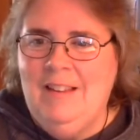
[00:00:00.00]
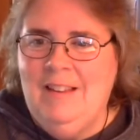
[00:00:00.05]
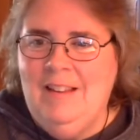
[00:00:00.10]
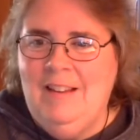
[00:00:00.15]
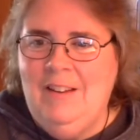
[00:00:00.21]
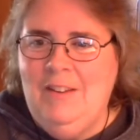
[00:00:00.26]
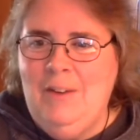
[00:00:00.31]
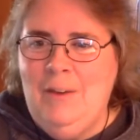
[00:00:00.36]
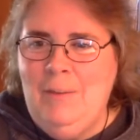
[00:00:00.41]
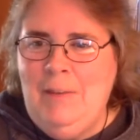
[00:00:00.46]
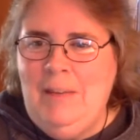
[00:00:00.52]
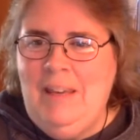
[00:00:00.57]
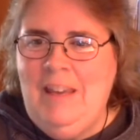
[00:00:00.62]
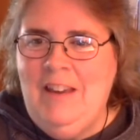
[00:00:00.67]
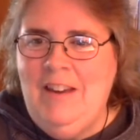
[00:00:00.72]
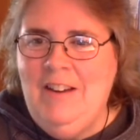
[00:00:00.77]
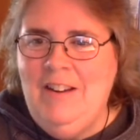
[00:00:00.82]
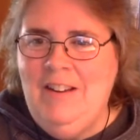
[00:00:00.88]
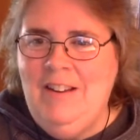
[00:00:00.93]
Grammy
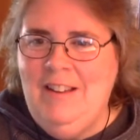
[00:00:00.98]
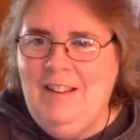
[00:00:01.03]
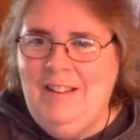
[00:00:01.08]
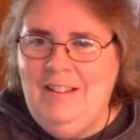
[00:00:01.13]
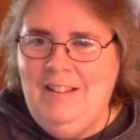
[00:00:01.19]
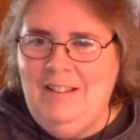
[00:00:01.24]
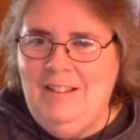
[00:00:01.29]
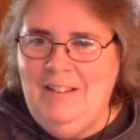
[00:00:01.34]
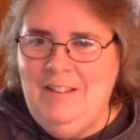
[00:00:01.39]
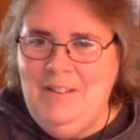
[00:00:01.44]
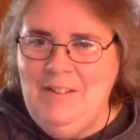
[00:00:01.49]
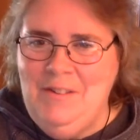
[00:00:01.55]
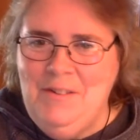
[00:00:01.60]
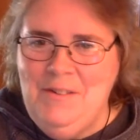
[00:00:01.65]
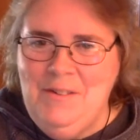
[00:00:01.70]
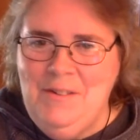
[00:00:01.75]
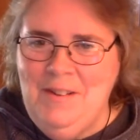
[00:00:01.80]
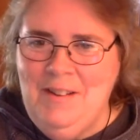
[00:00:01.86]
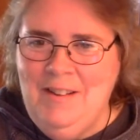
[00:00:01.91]
Karen,
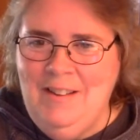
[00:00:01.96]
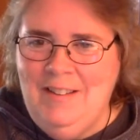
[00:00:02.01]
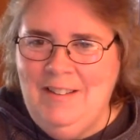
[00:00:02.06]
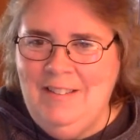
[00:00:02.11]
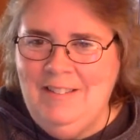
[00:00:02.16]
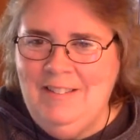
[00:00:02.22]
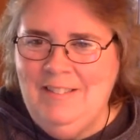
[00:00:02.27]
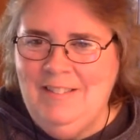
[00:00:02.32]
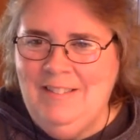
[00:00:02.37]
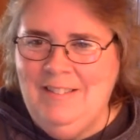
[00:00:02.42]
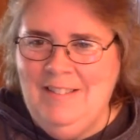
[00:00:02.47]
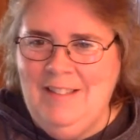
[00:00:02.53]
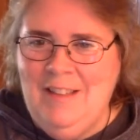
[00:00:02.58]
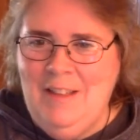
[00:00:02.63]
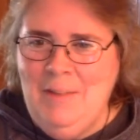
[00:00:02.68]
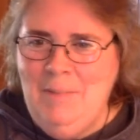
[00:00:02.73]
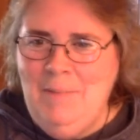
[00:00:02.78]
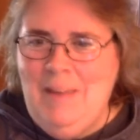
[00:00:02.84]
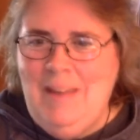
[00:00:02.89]
hello.
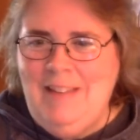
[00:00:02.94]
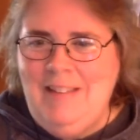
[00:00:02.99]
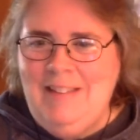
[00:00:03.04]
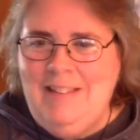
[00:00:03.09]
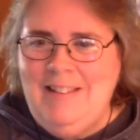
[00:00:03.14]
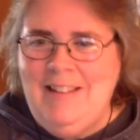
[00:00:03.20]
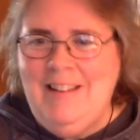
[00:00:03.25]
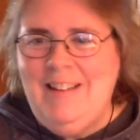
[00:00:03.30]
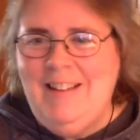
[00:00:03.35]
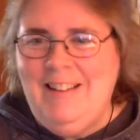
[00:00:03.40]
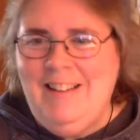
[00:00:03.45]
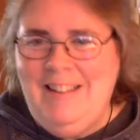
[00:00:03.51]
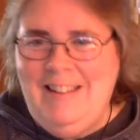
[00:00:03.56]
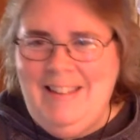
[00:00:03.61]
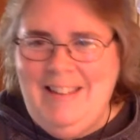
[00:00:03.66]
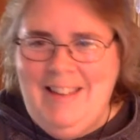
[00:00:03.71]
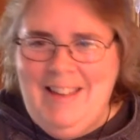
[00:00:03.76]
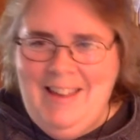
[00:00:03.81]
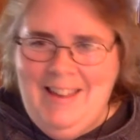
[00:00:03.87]
Matt and Sarah,
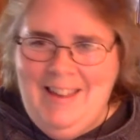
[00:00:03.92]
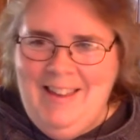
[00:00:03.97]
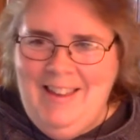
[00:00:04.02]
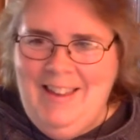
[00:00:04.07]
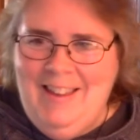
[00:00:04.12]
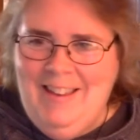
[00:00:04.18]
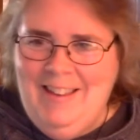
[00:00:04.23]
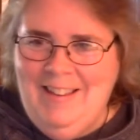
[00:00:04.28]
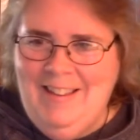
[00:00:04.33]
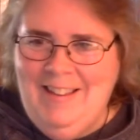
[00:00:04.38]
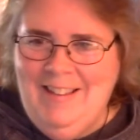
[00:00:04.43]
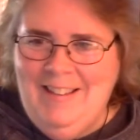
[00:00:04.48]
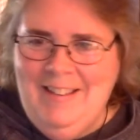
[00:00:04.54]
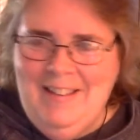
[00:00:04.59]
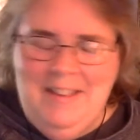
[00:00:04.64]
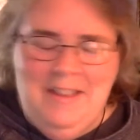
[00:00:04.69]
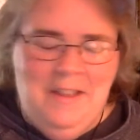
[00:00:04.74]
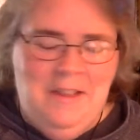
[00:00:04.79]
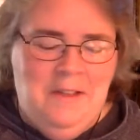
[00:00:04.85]
yay.
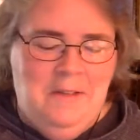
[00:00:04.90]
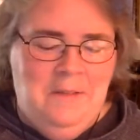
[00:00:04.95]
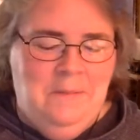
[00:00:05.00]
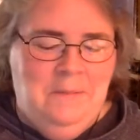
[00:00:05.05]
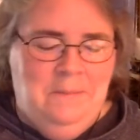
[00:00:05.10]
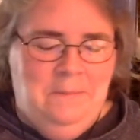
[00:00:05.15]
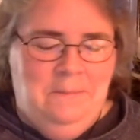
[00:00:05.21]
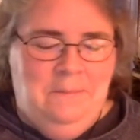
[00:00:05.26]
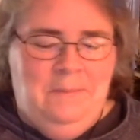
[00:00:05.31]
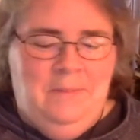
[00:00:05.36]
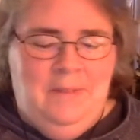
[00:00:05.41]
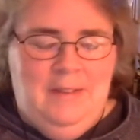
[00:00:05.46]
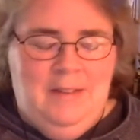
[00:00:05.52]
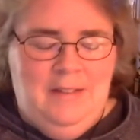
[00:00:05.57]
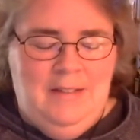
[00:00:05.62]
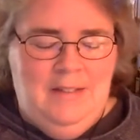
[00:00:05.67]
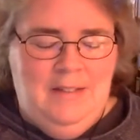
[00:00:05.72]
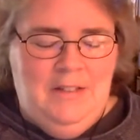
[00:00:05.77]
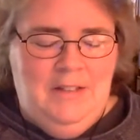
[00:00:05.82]

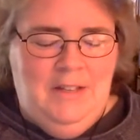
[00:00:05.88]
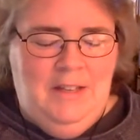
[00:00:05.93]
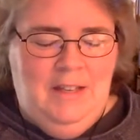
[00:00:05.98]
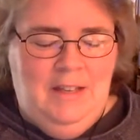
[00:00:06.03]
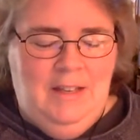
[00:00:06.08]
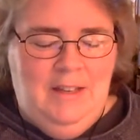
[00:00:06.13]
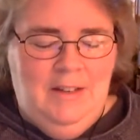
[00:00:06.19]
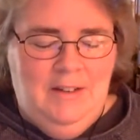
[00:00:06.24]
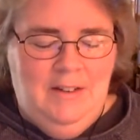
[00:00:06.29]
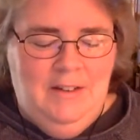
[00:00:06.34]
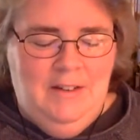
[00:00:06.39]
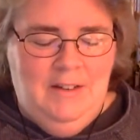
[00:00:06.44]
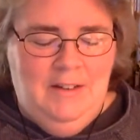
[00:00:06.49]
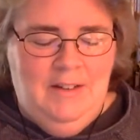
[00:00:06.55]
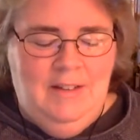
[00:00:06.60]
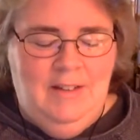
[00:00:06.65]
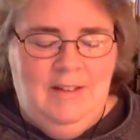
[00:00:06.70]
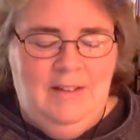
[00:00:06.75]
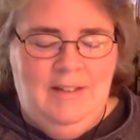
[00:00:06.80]
Guys
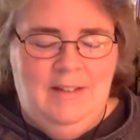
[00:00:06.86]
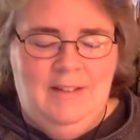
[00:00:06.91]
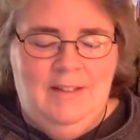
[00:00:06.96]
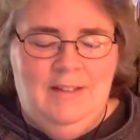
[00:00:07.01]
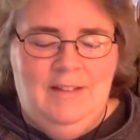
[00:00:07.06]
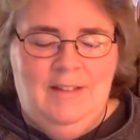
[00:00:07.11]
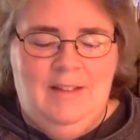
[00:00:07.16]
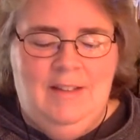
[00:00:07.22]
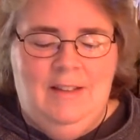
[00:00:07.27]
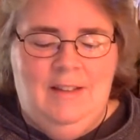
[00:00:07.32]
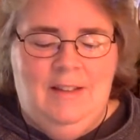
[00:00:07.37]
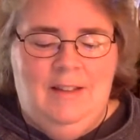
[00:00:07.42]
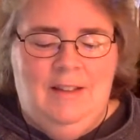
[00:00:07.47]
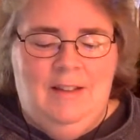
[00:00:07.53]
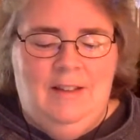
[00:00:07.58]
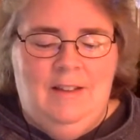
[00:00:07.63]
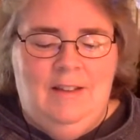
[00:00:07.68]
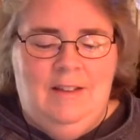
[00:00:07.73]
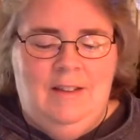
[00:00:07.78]
here.
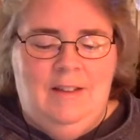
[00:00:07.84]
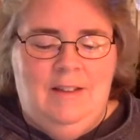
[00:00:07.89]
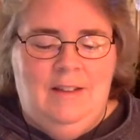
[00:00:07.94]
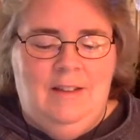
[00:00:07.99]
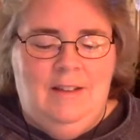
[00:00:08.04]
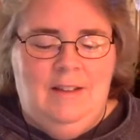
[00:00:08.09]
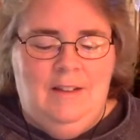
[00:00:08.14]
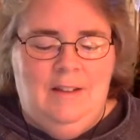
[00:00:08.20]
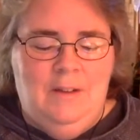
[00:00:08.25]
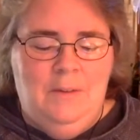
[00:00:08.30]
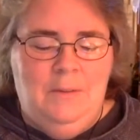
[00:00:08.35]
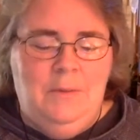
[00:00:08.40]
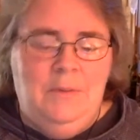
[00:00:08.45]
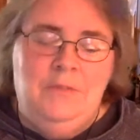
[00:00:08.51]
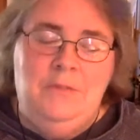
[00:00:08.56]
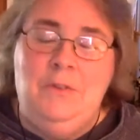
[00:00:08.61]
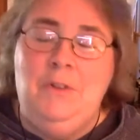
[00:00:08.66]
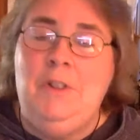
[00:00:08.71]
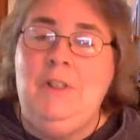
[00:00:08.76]
Oh, we're
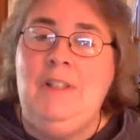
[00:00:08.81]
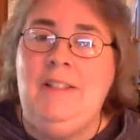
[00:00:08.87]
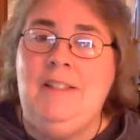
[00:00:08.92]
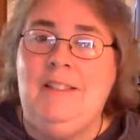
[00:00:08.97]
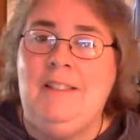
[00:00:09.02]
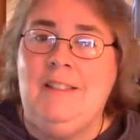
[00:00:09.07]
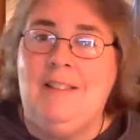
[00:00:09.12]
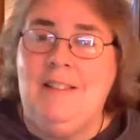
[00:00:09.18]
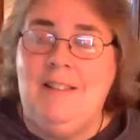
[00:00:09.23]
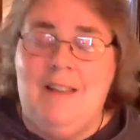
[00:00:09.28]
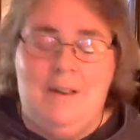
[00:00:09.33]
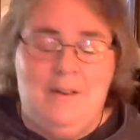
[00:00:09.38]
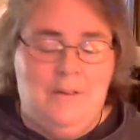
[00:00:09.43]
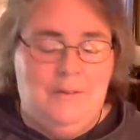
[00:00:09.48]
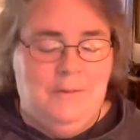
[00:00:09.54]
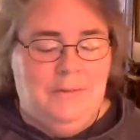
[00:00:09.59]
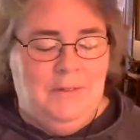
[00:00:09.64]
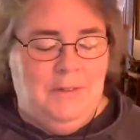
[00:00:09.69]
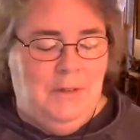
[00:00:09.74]
46
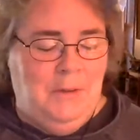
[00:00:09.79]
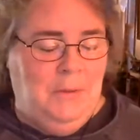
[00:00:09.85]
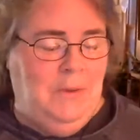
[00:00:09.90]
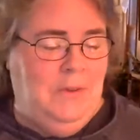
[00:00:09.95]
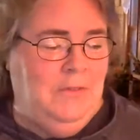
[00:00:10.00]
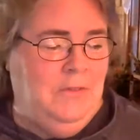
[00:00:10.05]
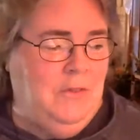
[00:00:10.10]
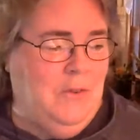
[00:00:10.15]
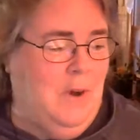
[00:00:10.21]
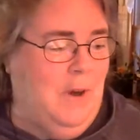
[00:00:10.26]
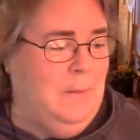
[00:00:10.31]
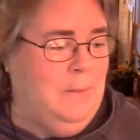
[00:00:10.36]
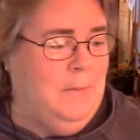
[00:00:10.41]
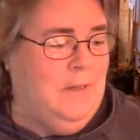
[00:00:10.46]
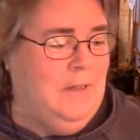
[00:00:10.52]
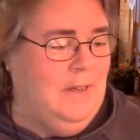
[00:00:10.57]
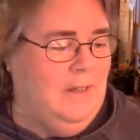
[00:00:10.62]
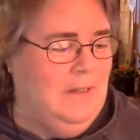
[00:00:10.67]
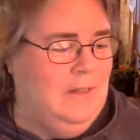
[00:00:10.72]
now, so we've
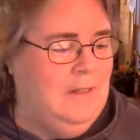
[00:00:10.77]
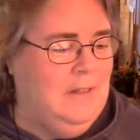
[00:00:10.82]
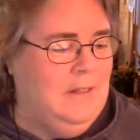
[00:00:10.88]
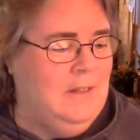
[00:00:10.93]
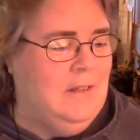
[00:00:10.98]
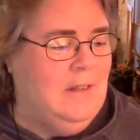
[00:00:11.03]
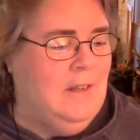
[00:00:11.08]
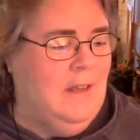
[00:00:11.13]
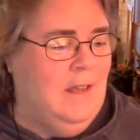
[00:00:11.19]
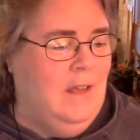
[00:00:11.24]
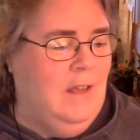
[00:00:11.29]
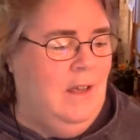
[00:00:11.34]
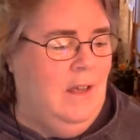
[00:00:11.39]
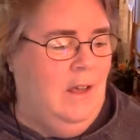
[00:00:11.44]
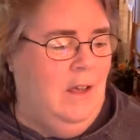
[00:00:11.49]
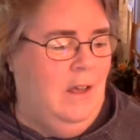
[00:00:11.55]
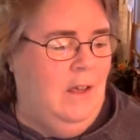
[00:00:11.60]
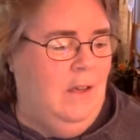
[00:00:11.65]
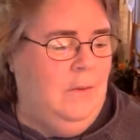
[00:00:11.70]
dropped.
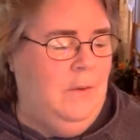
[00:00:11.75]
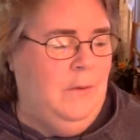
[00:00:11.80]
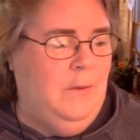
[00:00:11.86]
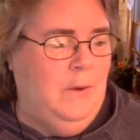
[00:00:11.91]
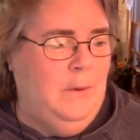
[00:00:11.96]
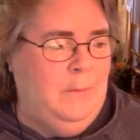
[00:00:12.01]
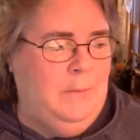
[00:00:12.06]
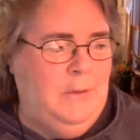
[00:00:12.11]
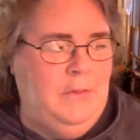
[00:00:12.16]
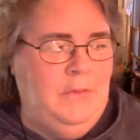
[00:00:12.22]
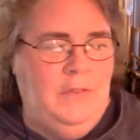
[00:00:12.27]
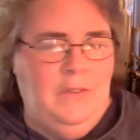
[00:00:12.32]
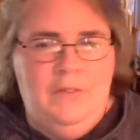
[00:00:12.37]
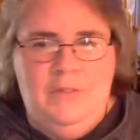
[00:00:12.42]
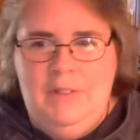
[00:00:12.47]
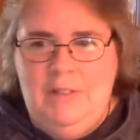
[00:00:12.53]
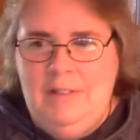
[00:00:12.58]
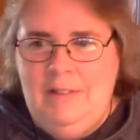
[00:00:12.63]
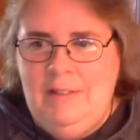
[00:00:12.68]
We were up to
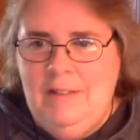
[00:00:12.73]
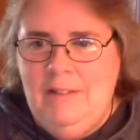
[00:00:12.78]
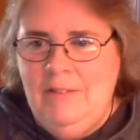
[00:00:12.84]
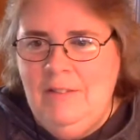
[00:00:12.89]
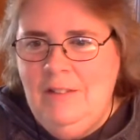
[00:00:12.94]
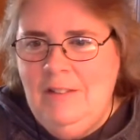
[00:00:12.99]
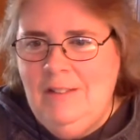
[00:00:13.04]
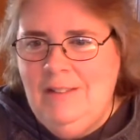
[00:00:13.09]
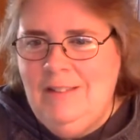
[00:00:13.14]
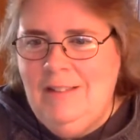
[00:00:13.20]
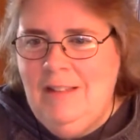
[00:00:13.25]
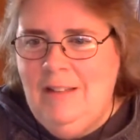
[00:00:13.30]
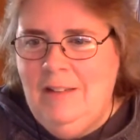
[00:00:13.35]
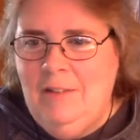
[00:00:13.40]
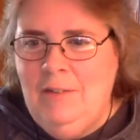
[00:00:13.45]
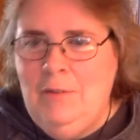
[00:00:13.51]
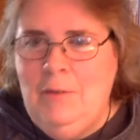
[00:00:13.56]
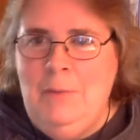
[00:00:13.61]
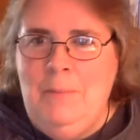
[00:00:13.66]
57, it
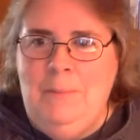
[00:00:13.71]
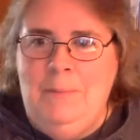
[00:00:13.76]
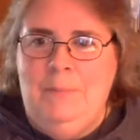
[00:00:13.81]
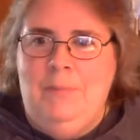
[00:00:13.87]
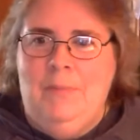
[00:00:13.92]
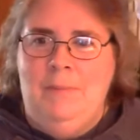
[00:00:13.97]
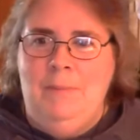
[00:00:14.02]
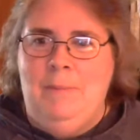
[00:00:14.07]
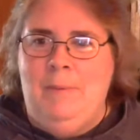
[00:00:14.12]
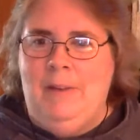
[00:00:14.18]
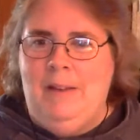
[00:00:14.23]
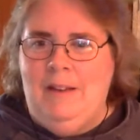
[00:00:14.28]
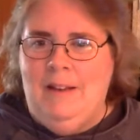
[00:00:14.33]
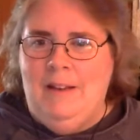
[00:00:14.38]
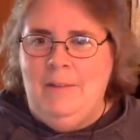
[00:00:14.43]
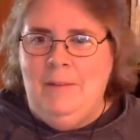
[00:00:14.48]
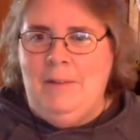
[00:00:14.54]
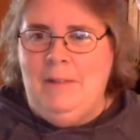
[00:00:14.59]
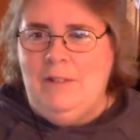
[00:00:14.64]
says, but
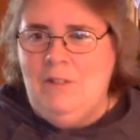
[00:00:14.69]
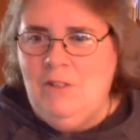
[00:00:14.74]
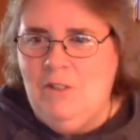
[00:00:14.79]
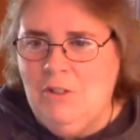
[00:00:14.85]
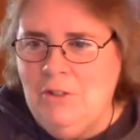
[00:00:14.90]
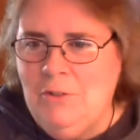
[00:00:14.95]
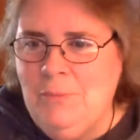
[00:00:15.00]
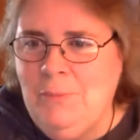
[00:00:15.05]
I'm not sure.